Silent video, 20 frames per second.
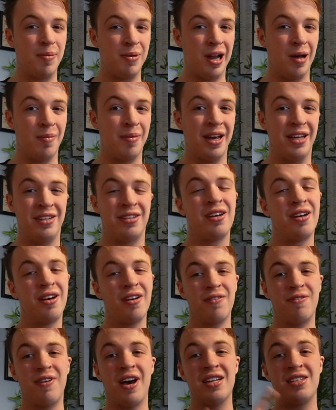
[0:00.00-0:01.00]
Plummet,
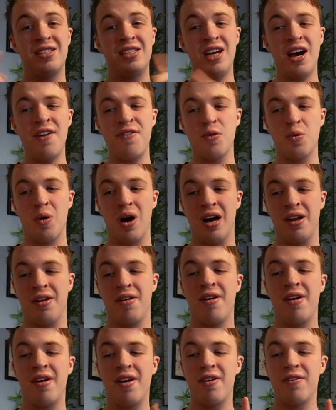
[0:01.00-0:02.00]
that's the other
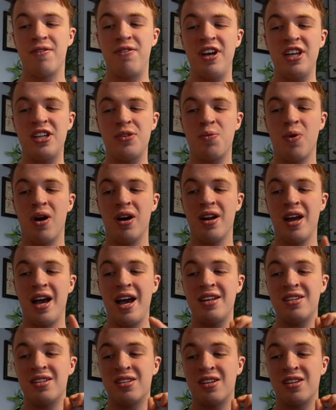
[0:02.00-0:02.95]
one, this one has